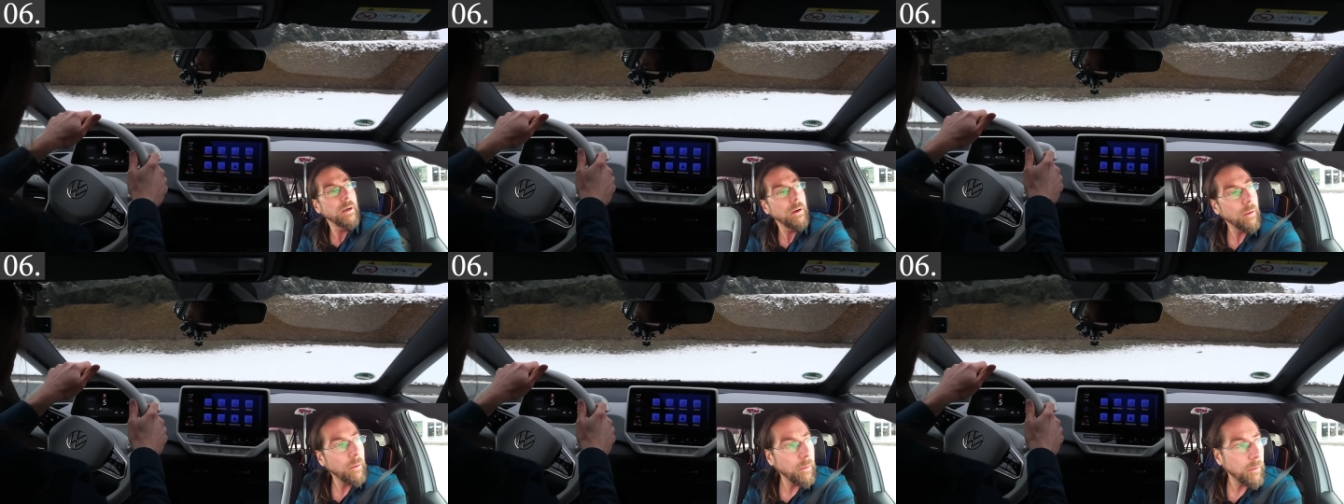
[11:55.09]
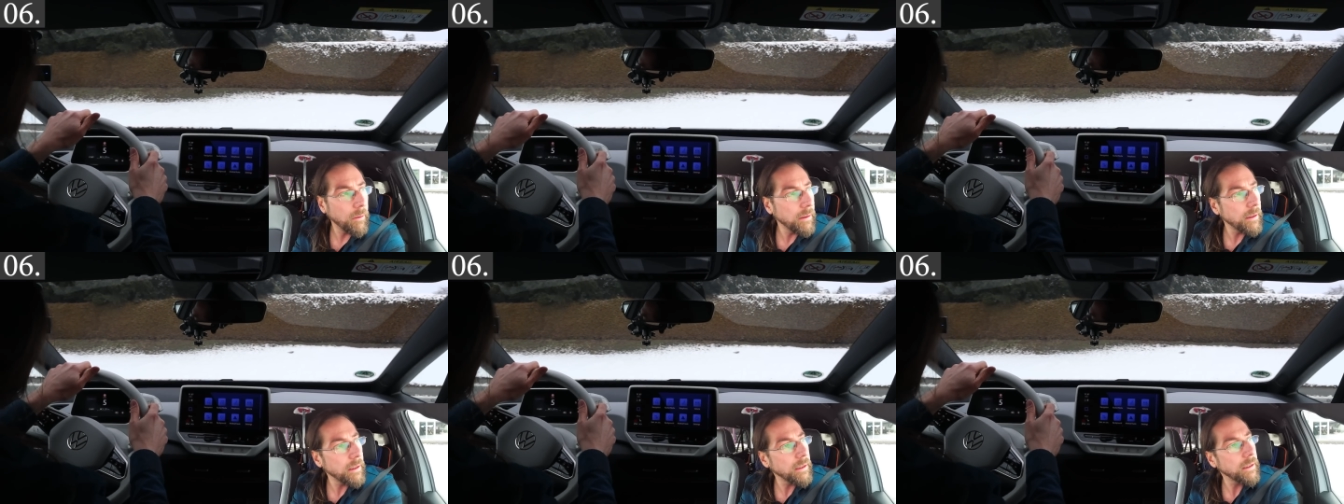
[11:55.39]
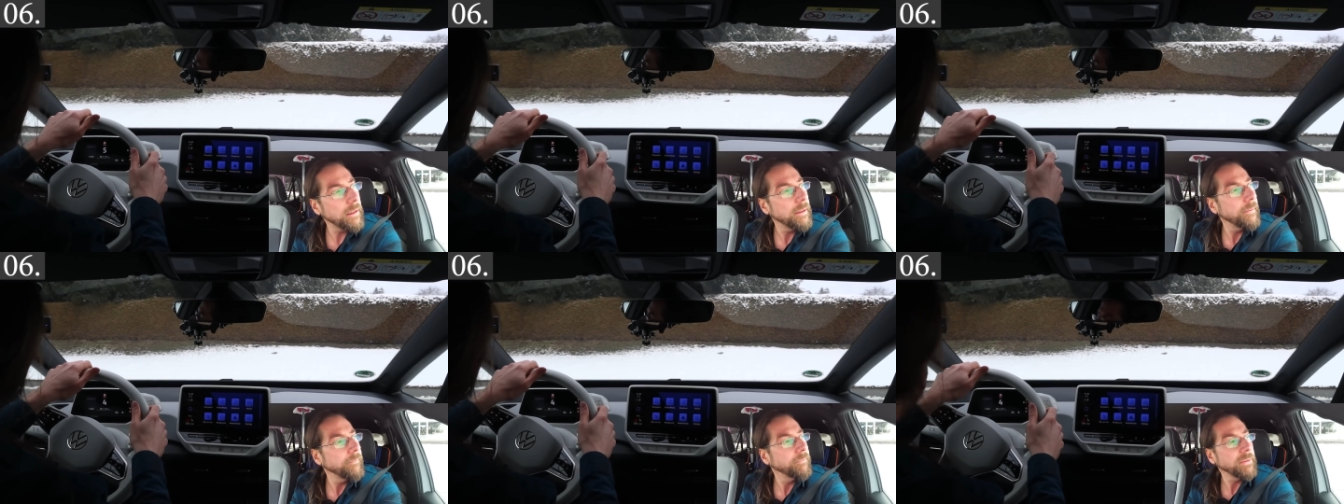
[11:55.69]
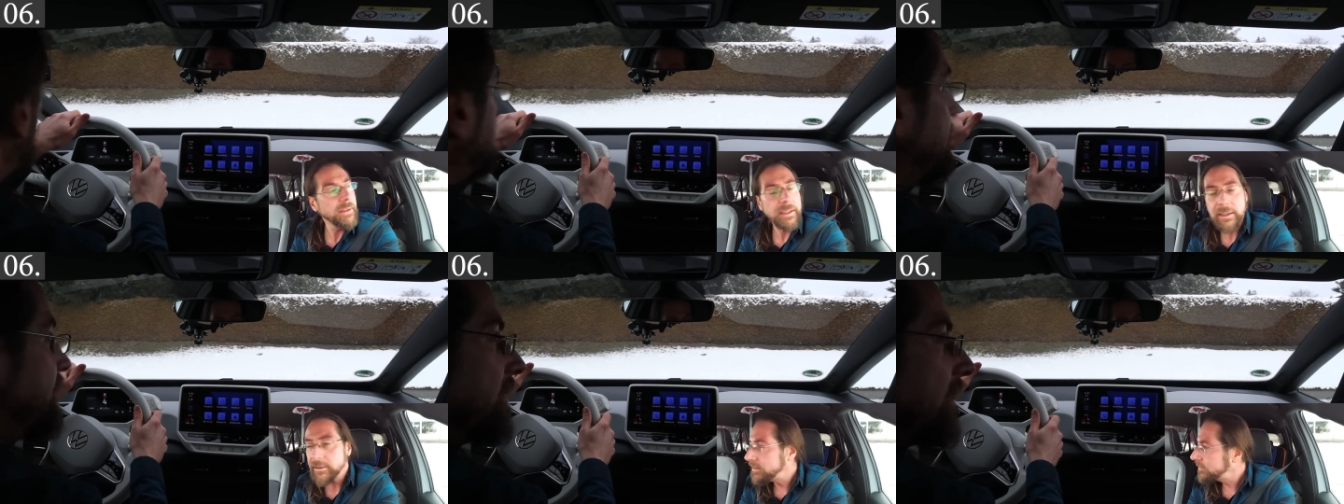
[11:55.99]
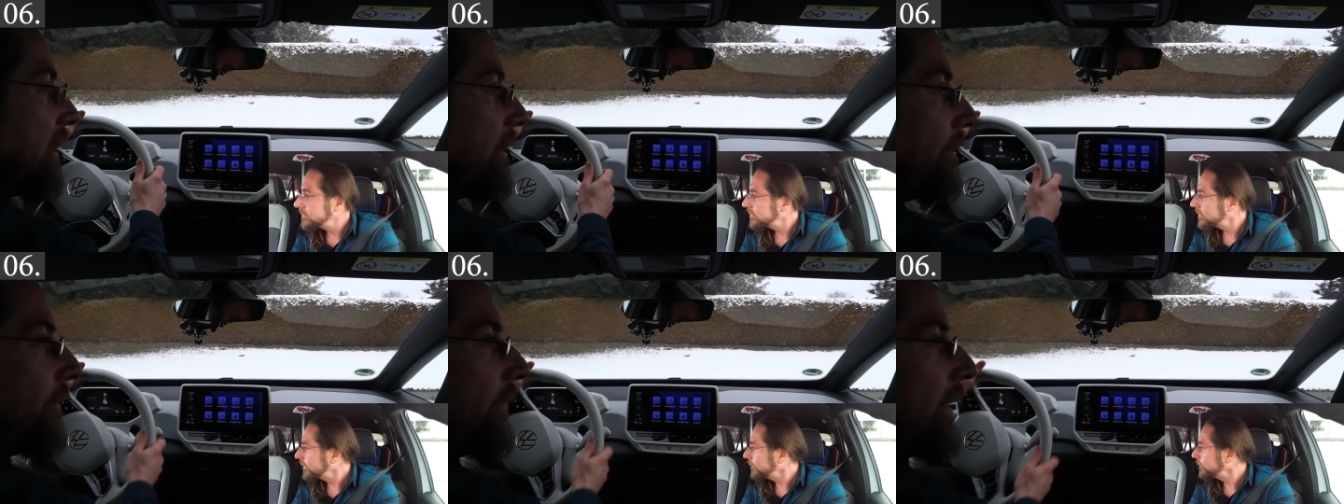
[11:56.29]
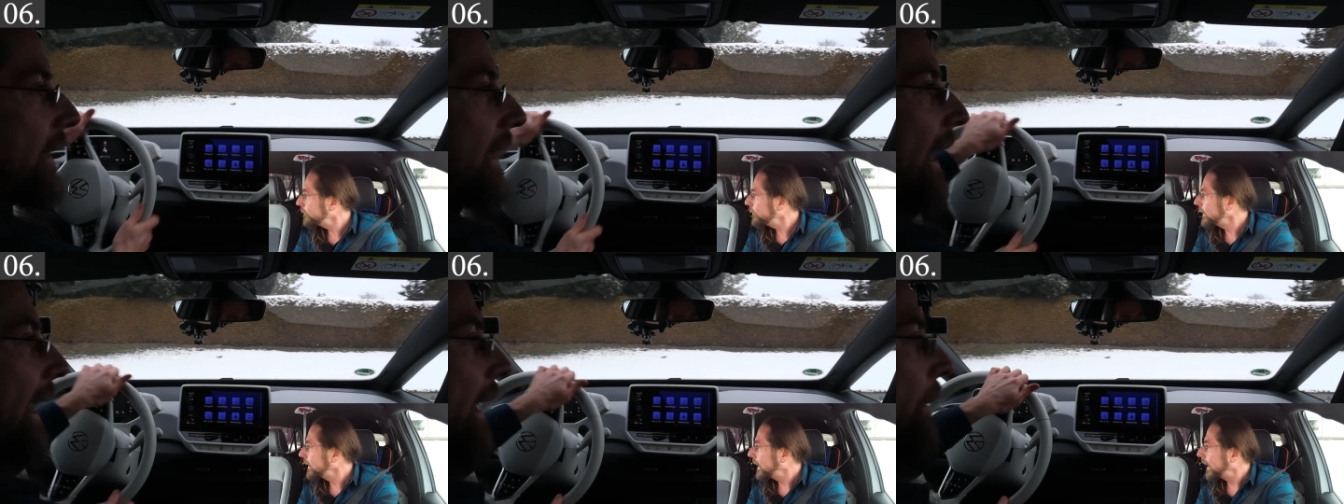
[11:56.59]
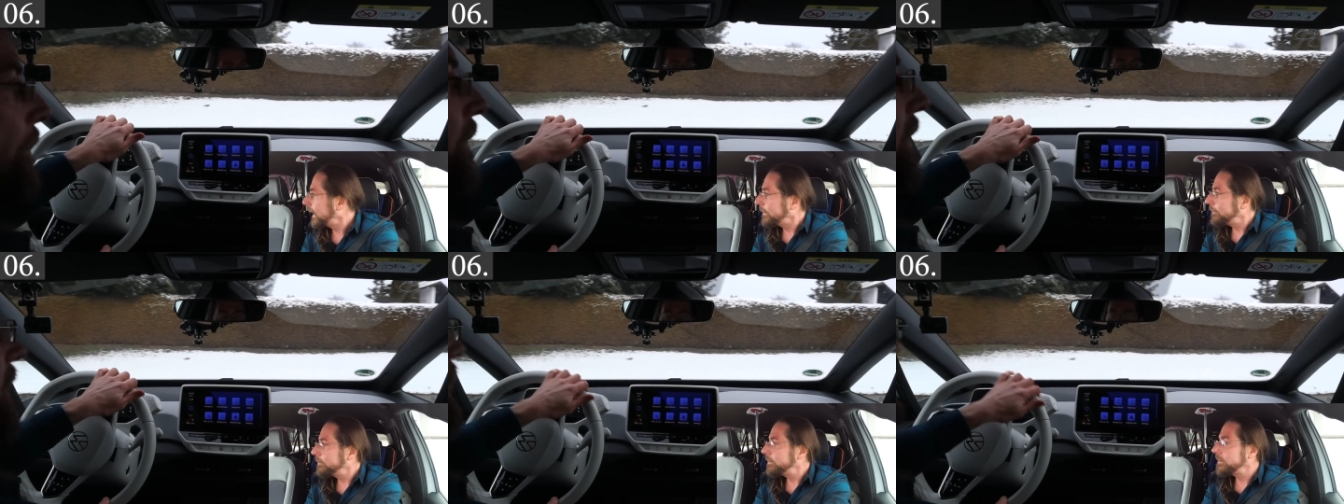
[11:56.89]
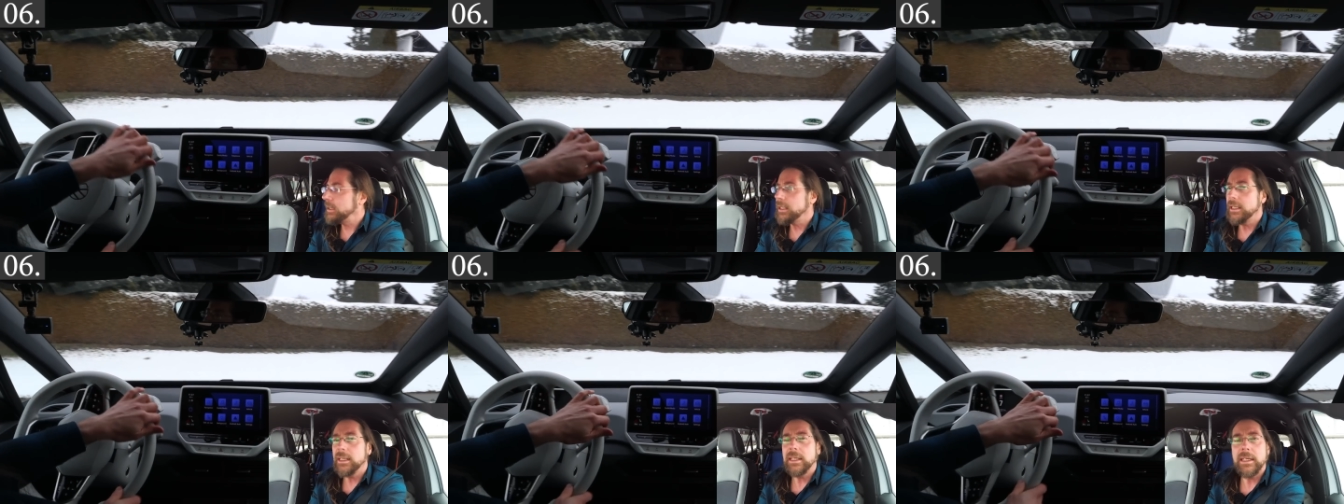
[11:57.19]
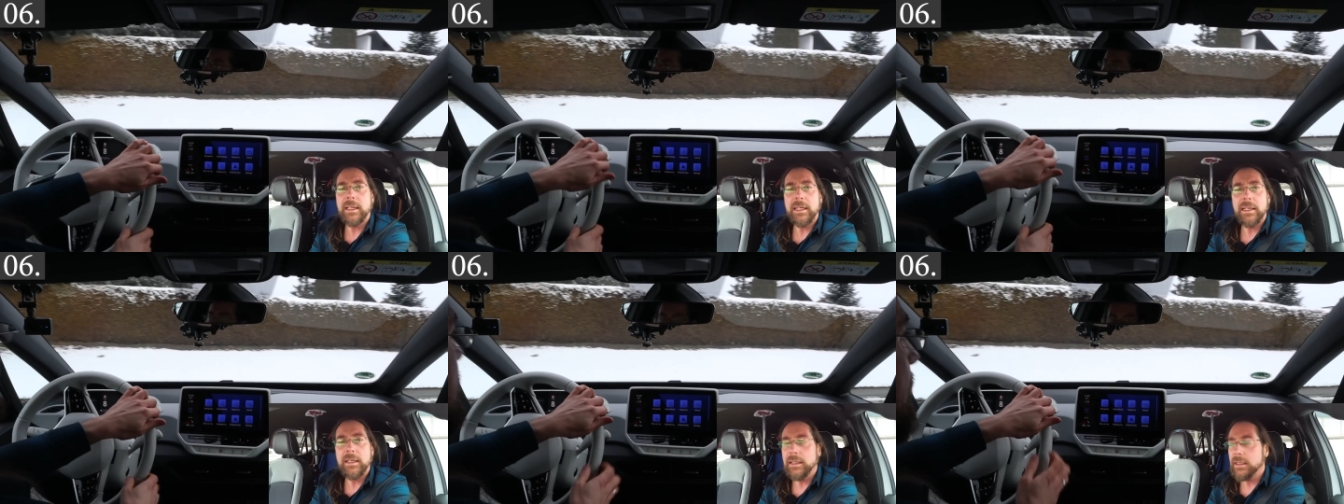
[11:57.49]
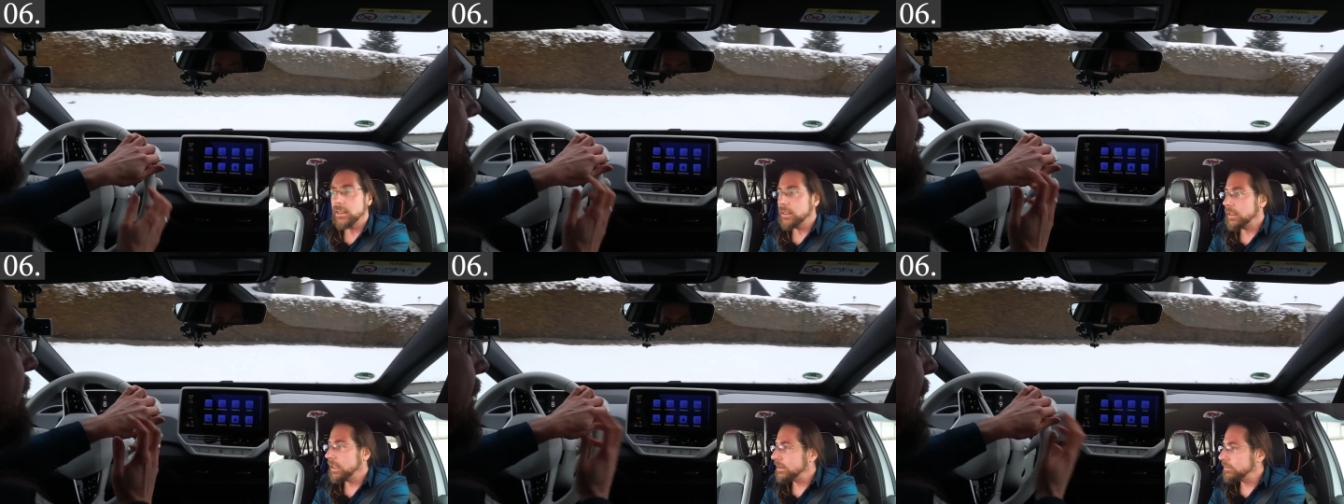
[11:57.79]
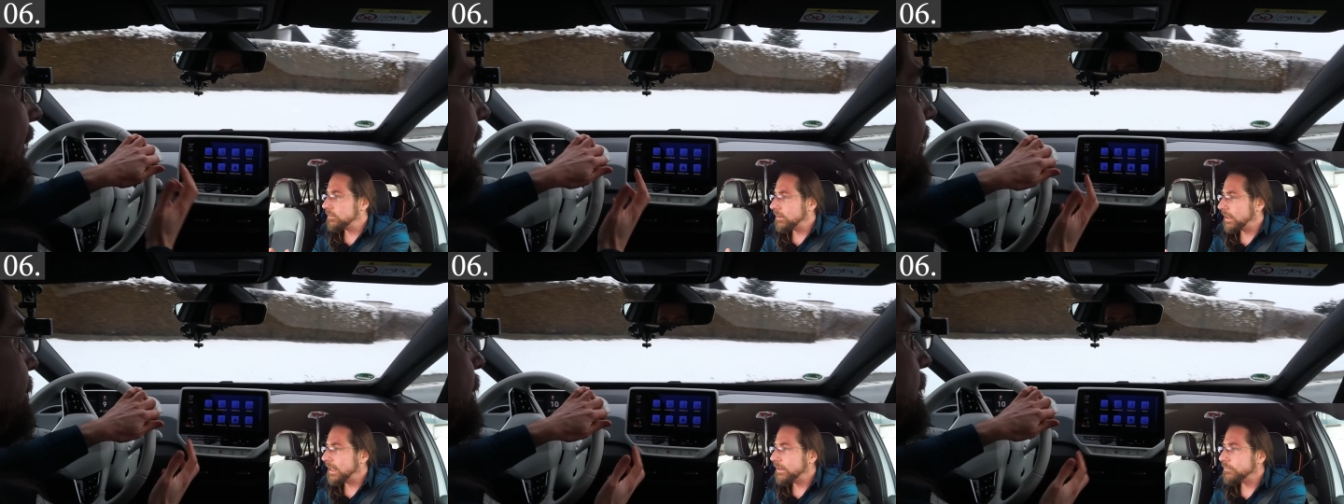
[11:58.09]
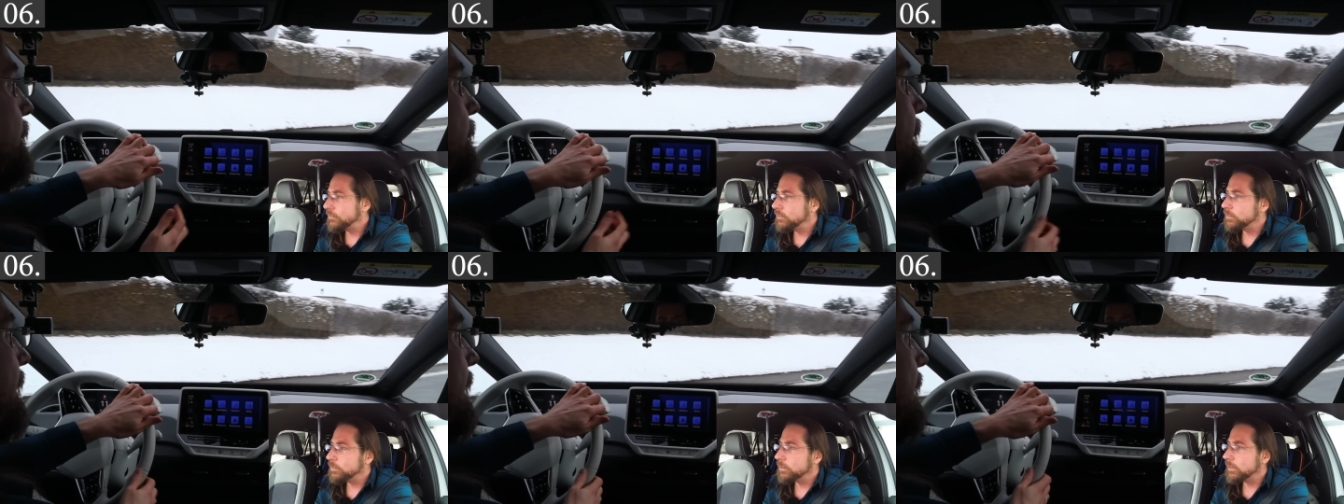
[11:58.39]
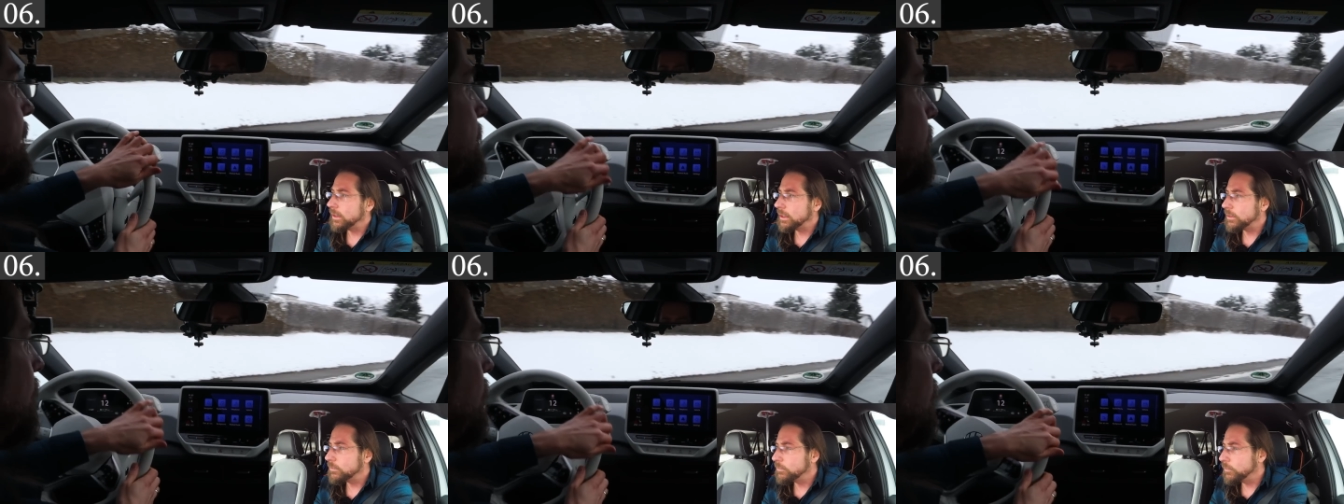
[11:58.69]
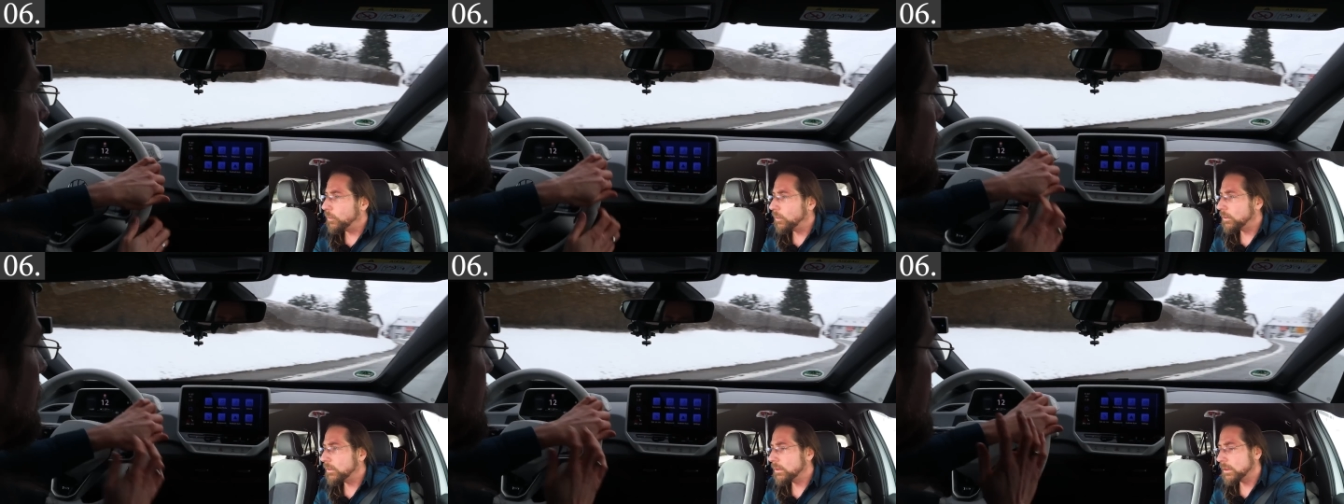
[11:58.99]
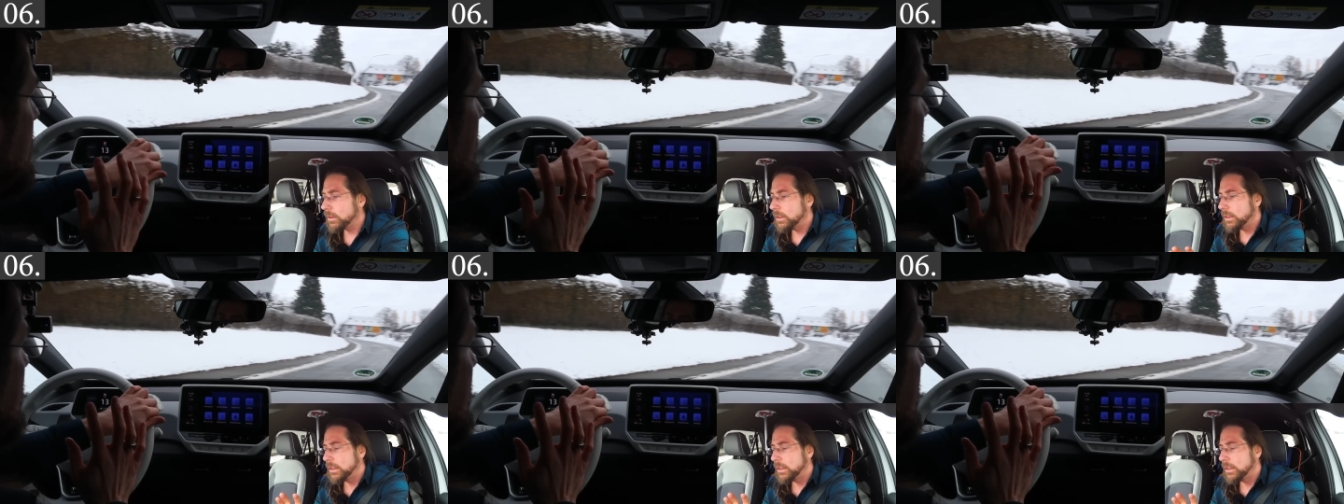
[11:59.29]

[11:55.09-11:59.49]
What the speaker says: or there is something happening and you have to brake more,